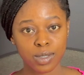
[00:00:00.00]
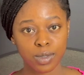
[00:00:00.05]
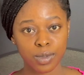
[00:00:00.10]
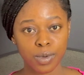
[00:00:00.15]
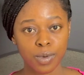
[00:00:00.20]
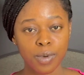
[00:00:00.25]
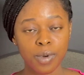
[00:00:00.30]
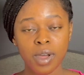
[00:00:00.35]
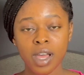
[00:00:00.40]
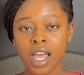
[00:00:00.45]

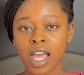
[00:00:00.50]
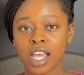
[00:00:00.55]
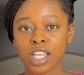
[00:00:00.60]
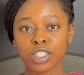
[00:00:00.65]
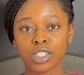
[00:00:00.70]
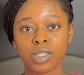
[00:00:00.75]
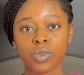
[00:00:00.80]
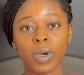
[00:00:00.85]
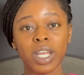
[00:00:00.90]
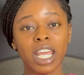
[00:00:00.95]
to.
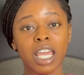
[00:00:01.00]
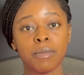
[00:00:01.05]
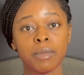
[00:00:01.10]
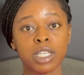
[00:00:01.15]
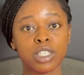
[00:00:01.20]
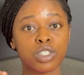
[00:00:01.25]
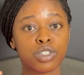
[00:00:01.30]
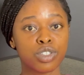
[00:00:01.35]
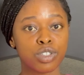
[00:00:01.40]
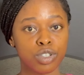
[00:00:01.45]
When I
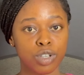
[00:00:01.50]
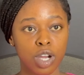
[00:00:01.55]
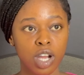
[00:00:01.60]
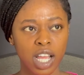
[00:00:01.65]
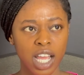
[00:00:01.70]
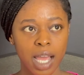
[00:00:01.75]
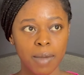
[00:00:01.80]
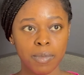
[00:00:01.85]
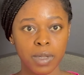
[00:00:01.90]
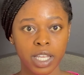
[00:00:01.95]
mean
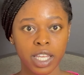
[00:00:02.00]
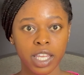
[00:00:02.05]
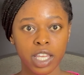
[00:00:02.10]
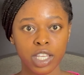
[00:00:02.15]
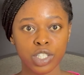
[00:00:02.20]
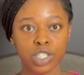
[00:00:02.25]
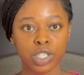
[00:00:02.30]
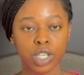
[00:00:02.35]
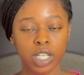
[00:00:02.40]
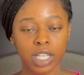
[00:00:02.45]
strong
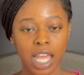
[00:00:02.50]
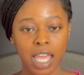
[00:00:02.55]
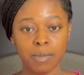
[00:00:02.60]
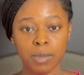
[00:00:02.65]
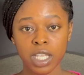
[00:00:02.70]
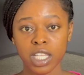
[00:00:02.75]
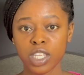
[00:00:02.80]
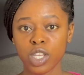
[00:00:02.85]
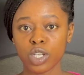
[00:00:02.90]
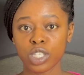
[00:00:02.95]
application, I
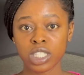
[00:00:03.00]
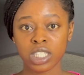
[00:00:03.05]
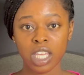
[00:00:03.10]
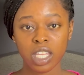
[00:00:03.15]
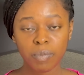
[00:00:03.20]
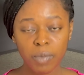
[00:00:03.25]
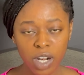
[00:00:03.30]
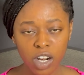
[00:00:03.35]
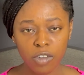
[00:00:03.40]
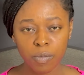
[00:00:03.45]
mean your
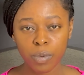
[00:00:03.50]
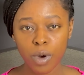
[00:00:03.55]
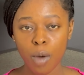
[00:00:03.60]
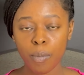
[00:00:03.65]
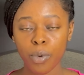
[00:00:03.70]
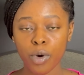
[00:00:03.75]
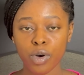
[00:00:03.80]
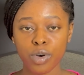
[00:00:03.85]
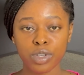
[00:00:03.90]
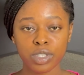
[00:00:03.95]
statement of
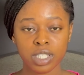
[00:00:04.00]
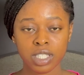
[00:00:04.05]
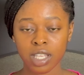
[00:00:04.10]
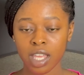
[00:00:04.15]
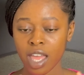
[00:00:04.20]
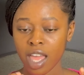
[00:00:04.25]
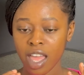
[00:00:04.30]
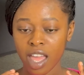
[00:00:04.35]
purpose.